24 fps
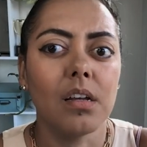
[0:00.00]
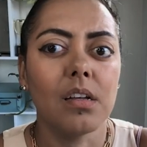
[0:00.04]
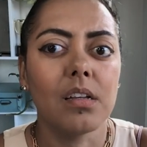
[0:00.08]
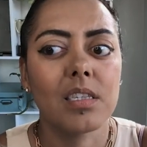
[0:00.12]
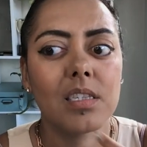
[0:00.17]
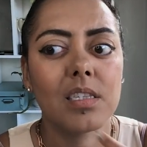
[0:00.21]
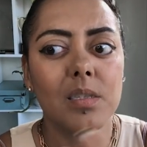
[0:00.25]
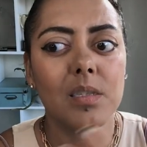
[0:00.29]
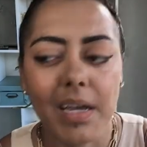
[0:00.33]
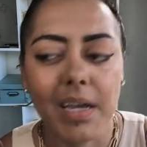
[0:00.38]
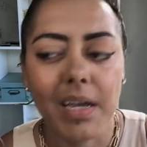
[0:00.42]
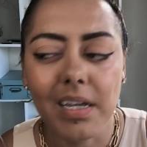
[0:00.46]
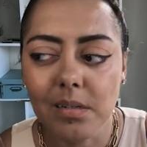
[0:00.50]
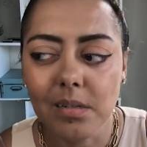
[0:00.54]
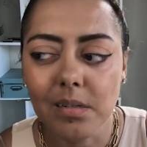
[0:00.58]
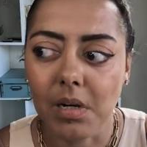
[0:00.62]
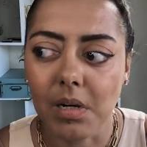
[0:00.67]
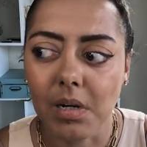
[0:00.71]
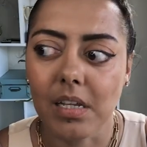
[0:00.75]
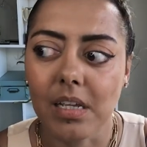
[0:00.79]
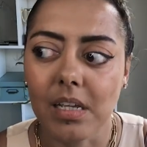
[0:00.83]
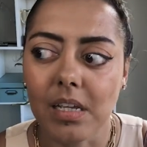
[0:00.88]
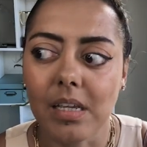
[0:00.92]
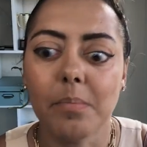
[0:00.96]
spend
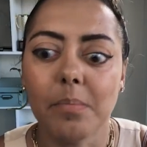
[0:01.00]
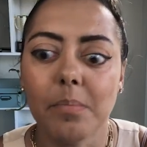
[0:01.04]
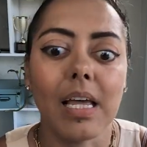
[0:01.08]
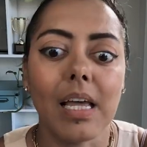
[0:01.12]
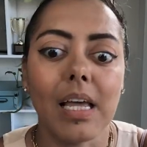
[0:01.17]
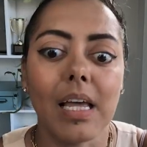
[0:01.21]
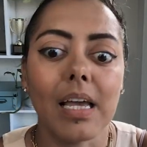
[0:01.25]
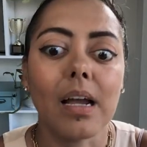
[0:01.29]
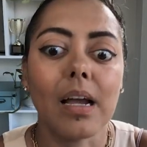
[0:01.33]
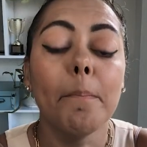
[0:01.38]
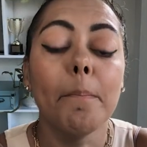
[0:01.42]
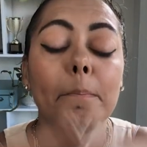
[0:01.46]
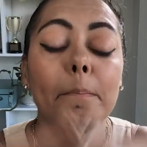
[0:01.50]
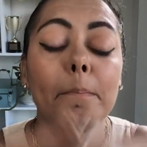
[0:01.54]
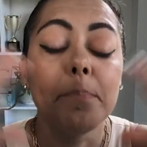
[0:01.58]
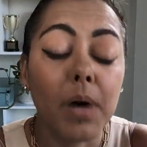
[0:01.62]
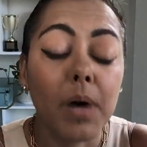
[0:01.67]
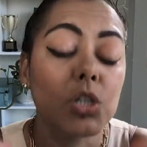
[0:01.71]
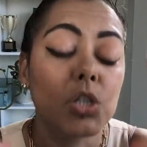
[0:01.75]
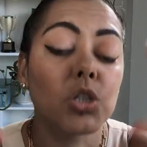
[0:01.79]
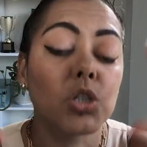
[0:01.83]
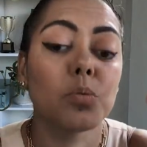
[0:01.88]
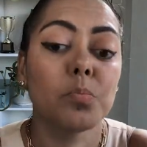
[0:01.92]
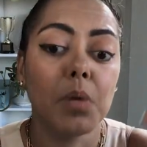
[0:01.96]
money, but like a
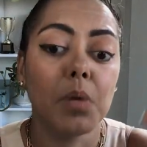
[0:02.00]
much,